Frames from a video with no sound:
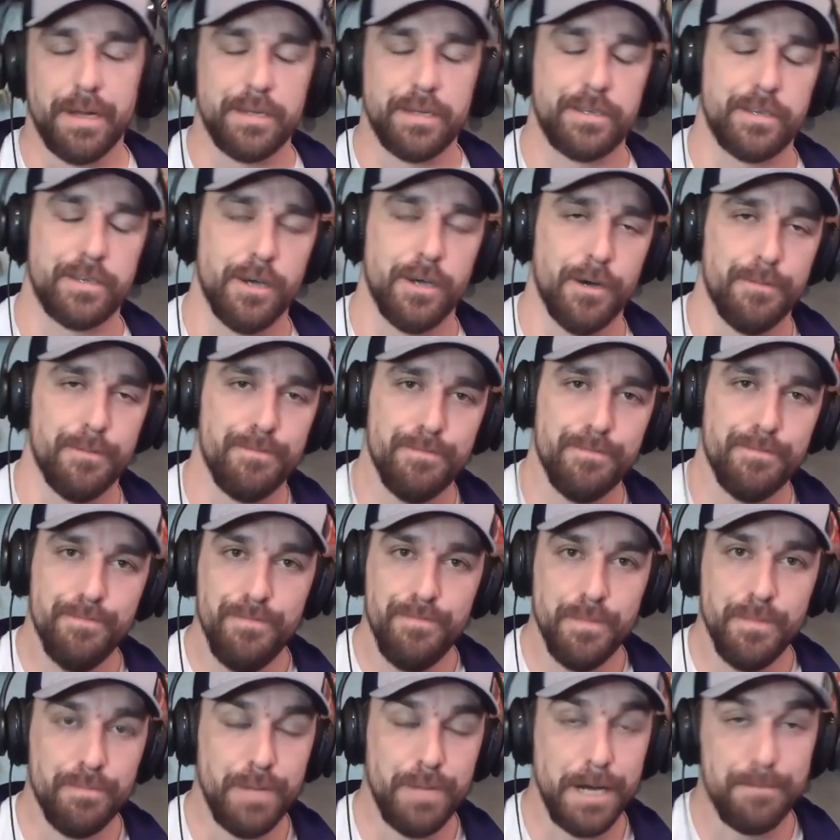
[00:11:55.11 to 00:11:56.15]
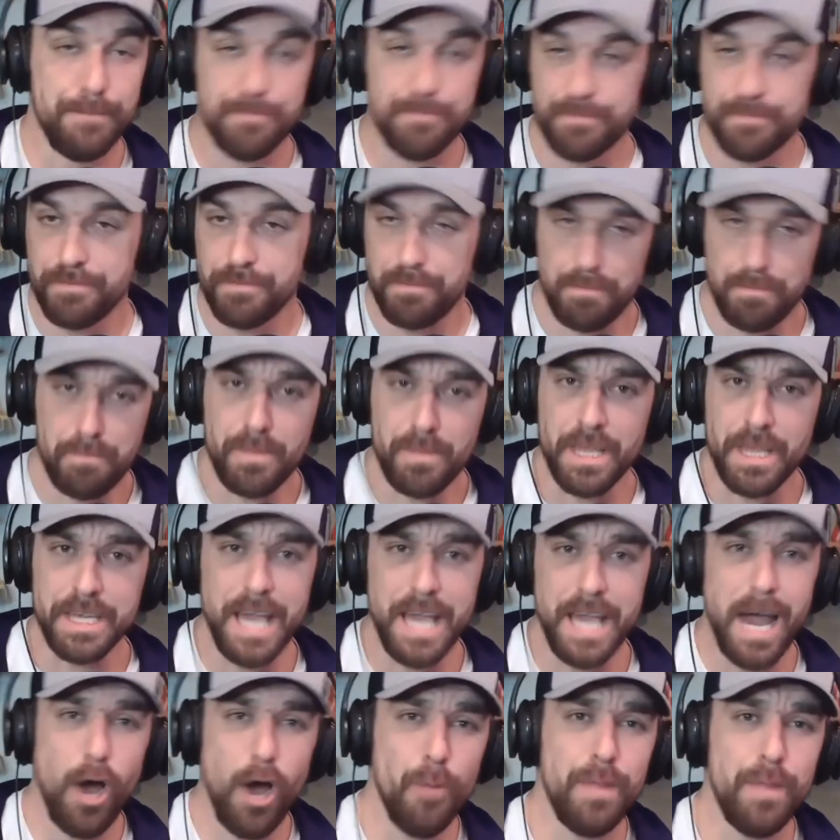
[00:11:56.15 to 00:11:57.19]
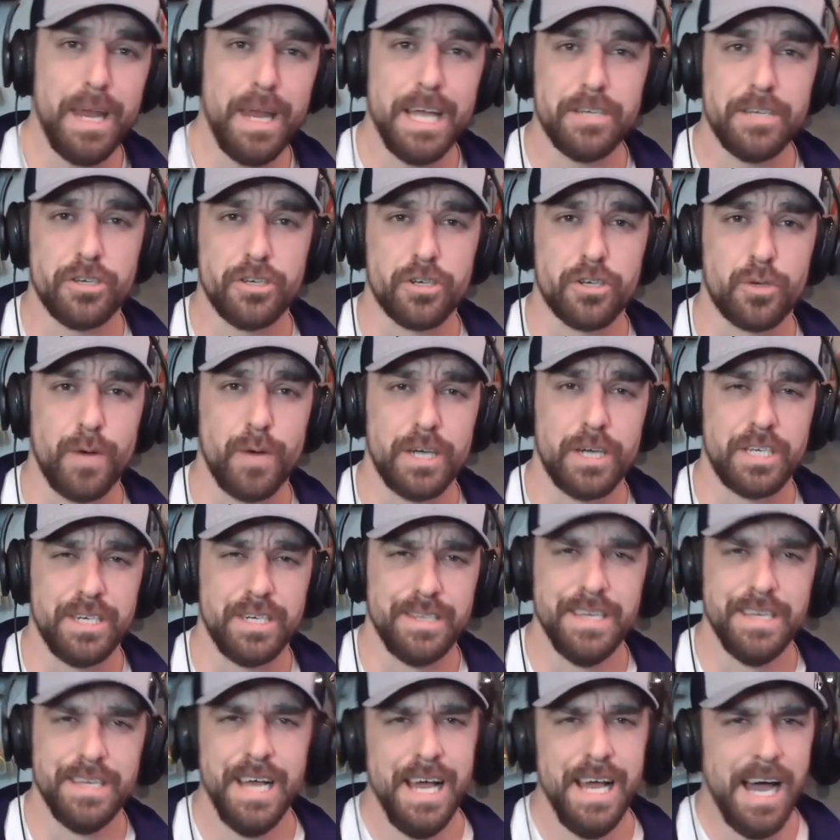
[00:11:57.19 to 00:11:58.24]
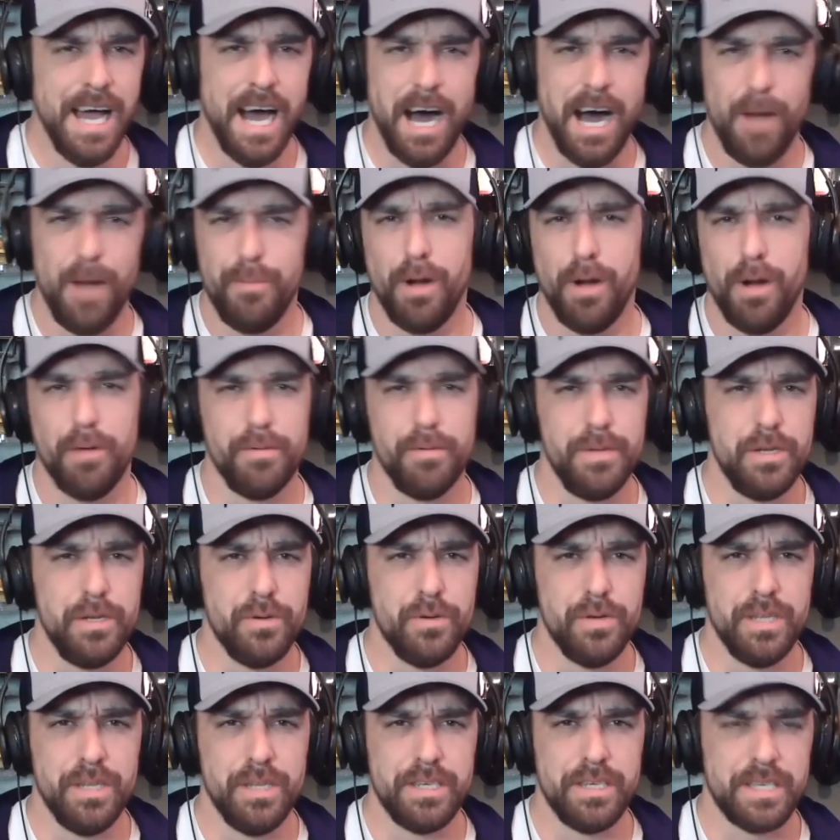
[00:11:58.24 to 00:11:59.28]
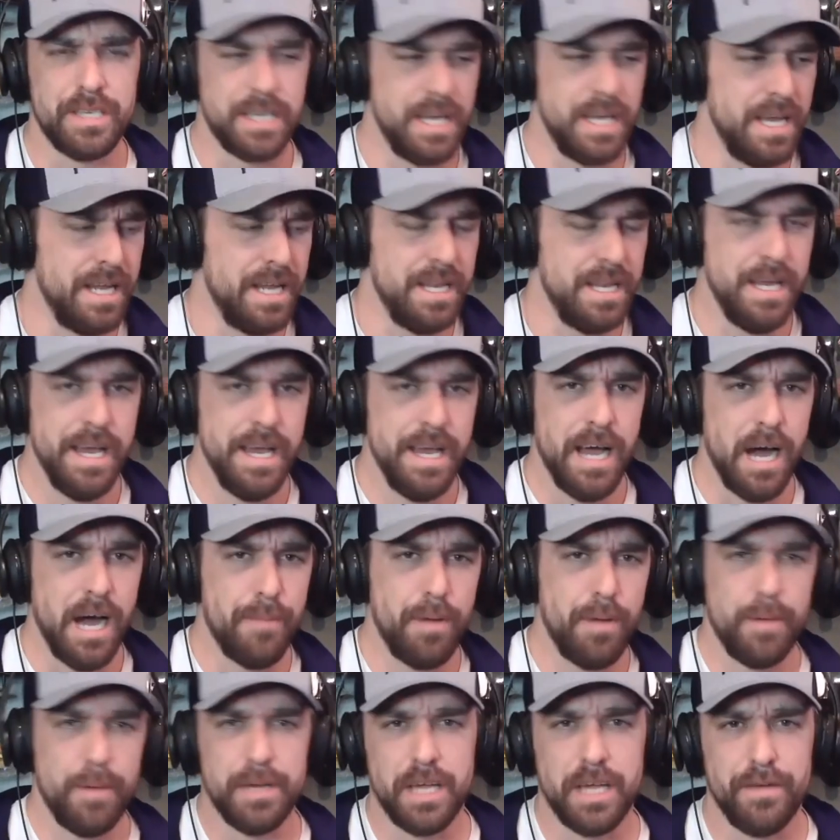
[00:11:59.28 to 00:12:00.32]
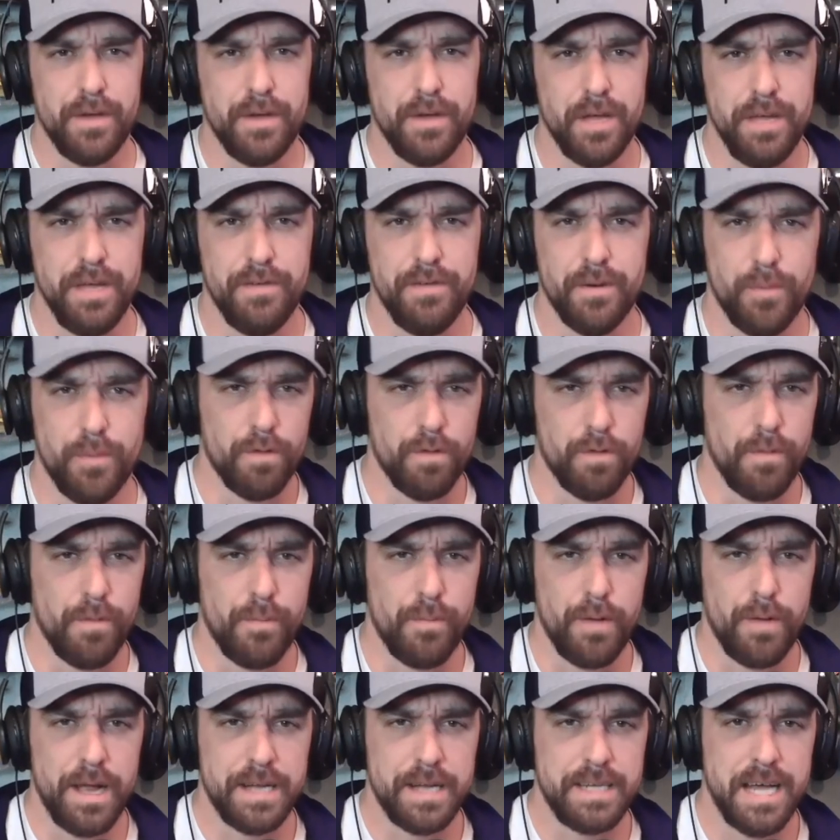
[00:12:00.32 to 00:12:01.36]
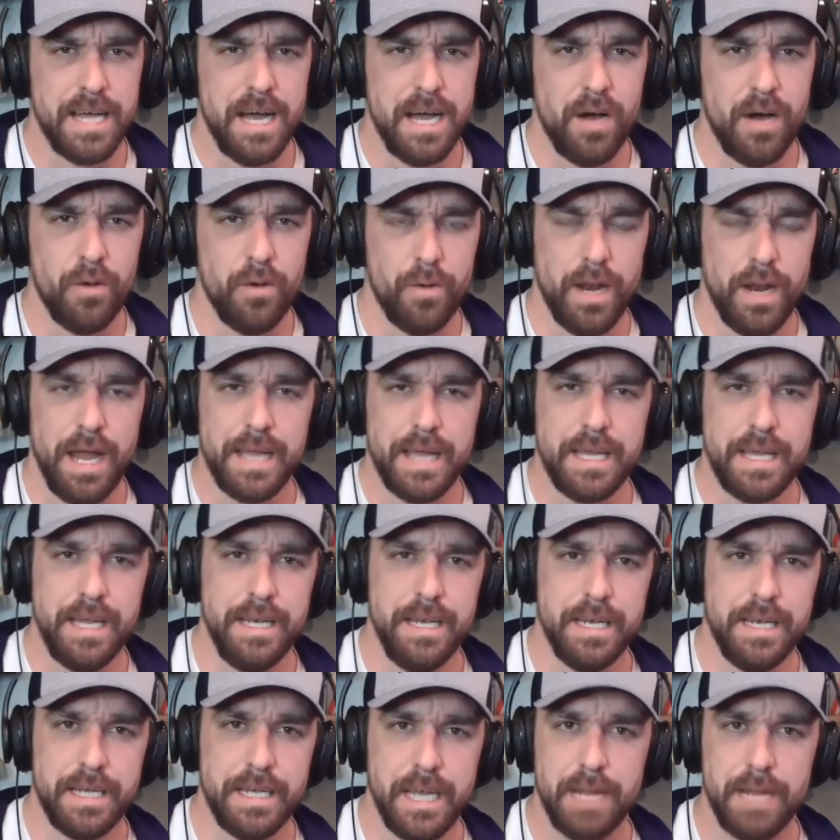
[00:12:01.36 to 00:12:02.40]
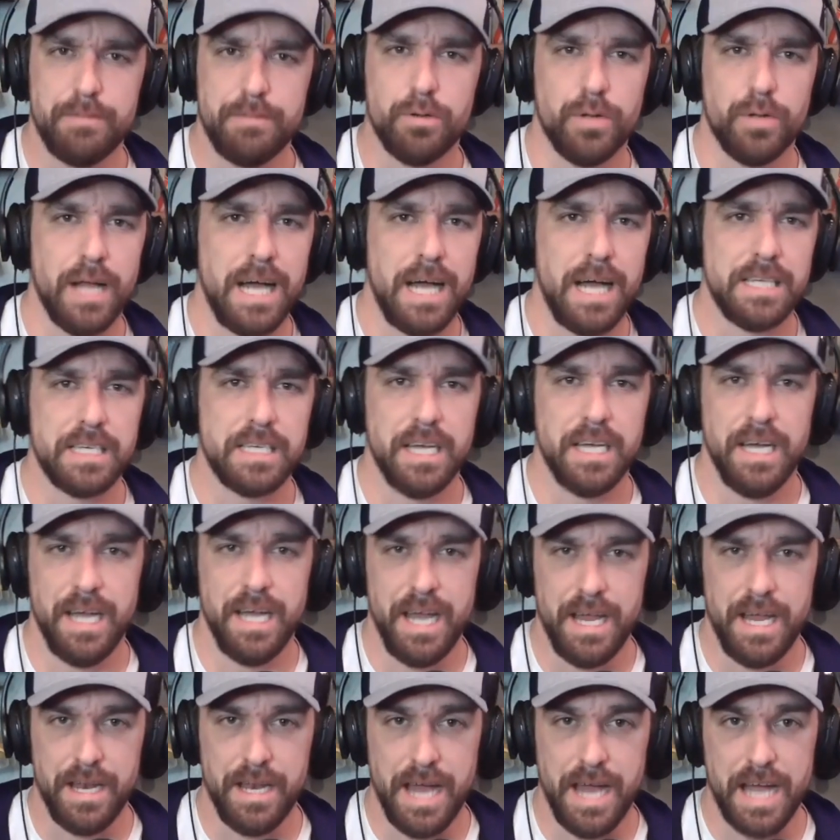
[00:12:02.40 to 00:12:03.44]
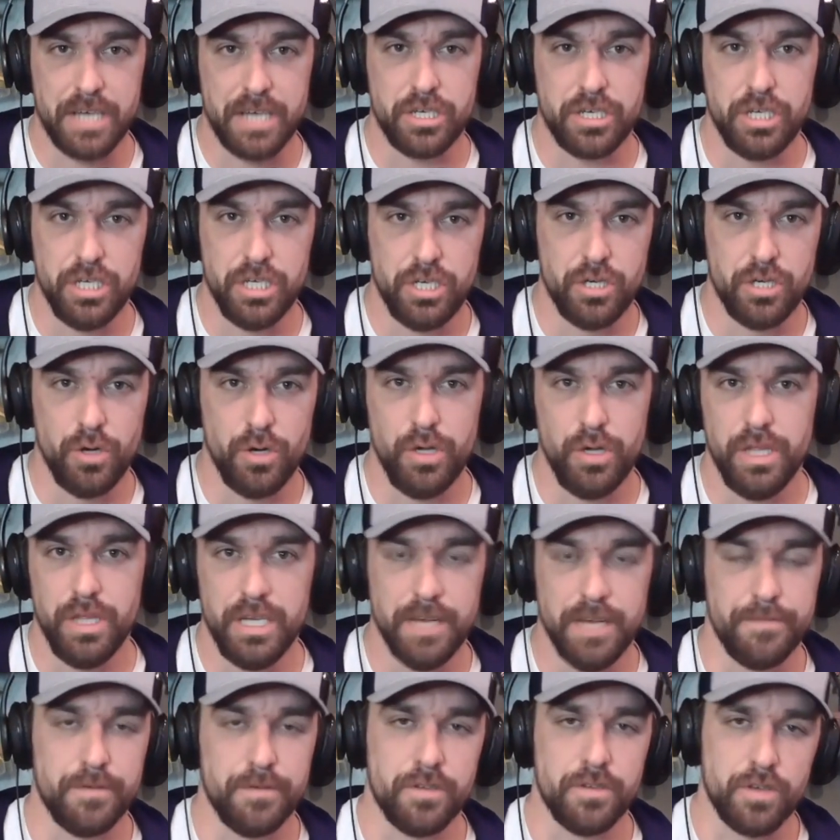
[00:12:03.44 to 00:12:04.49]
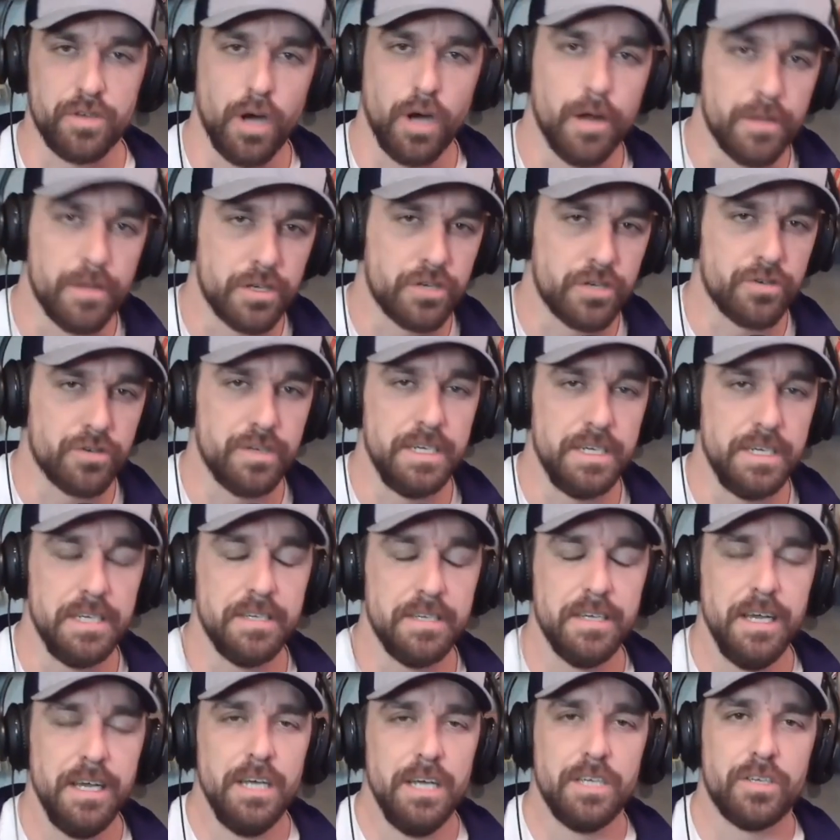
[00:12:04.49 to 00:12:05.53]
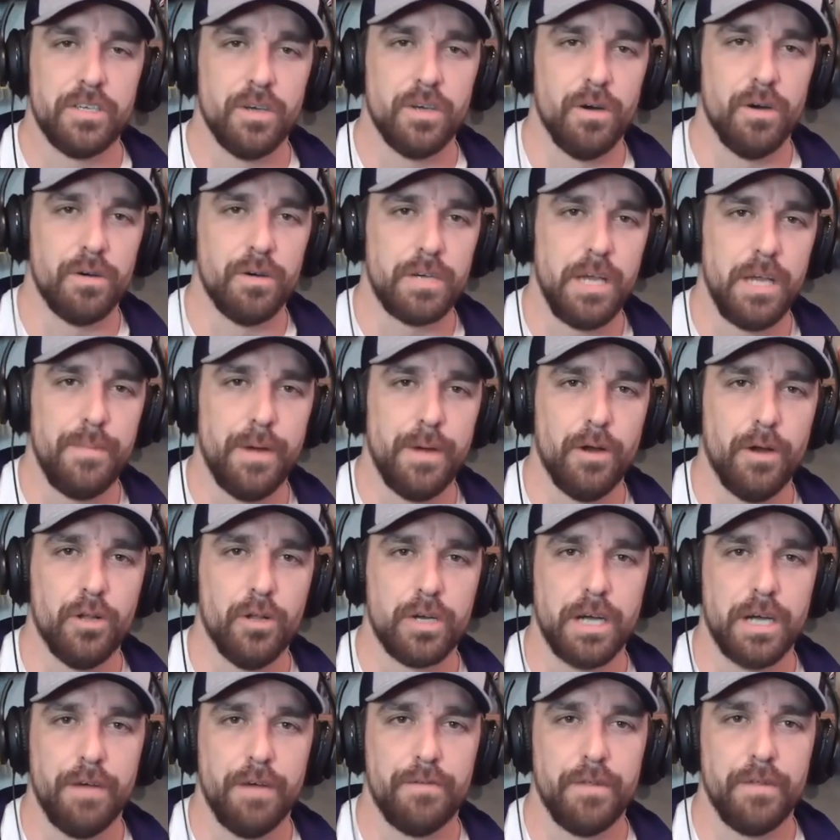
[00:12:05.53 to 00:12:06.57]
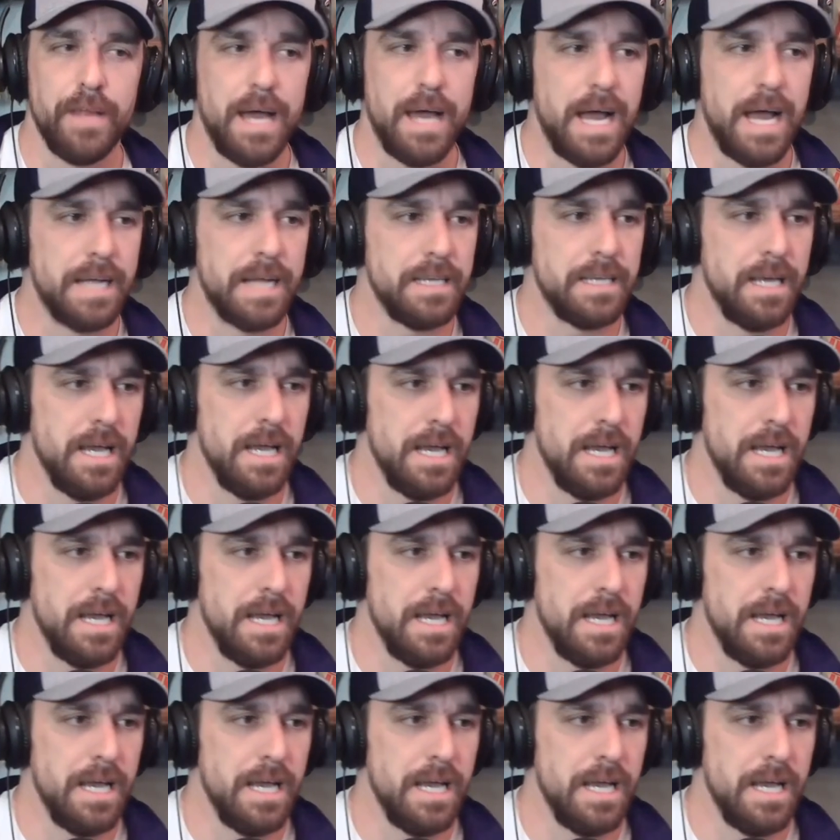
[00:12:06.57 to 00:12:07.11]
So, but yeah, I hope that answers your questions. I'll probably be doing this again. I'll probably give you even of a breakdown when I can get up to Alaska and actually show you the difference on the trees. So keep a lookout for that.